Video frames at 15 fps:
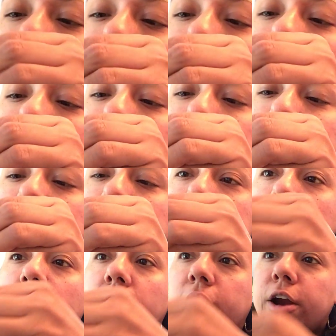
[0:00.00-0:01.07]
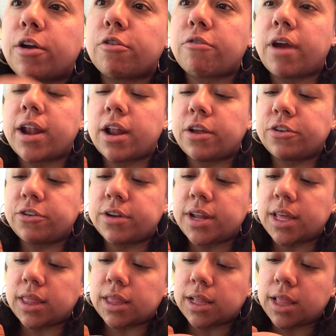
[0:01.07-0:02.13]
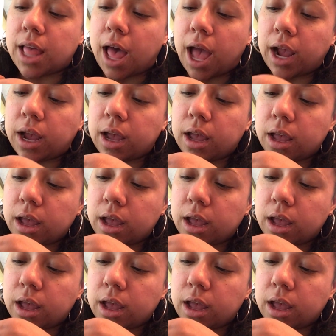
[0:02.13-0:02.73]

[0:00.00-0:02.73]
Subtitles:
I'm going to put the heart right underneath the lock.